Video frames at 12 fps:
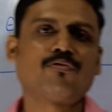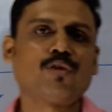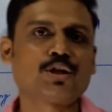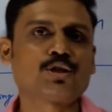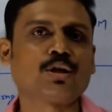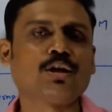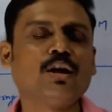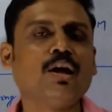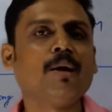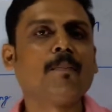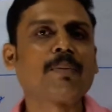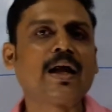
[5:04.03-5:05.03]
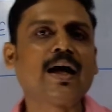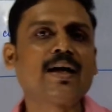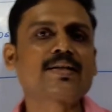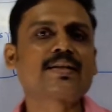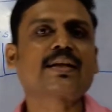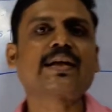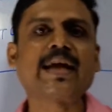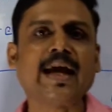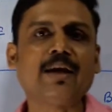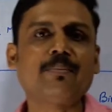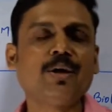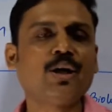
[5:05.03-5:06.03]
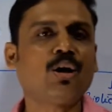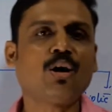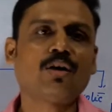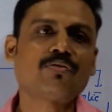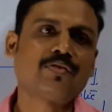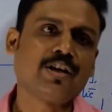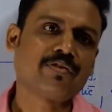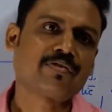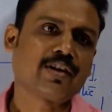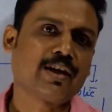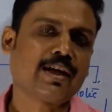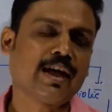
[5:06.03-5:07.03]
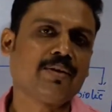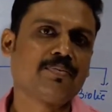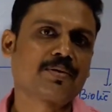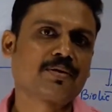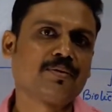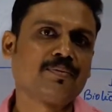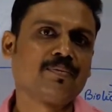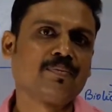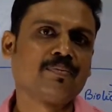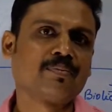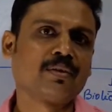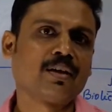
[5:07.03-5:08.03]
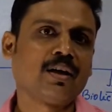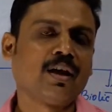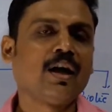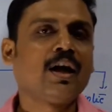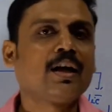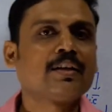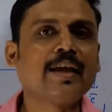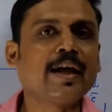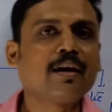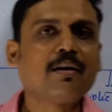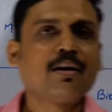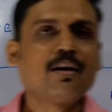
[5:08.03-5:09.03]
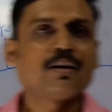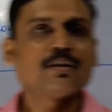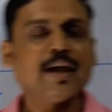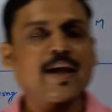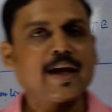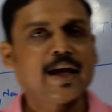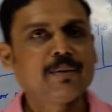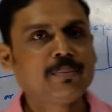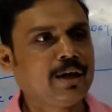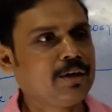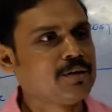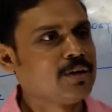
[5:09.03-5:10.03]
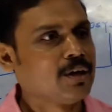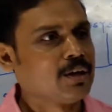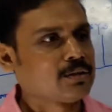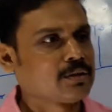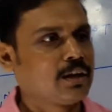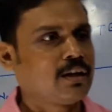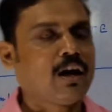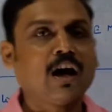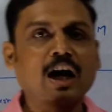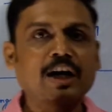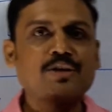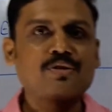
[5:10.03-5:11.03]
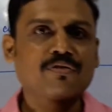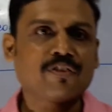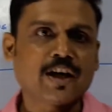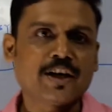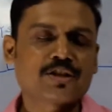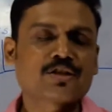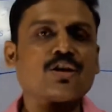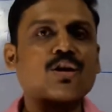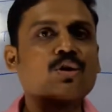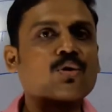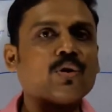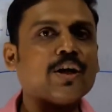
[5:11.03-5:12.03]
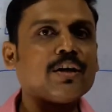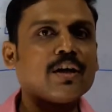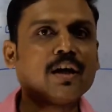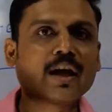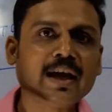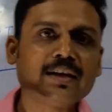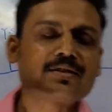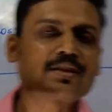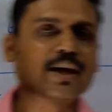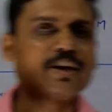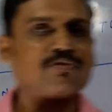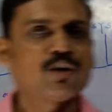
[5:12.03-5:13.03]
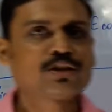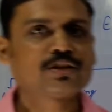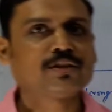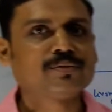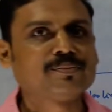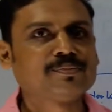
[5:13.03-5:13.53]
water, plants can be of different types. They can be the hydrophytes growing inside water,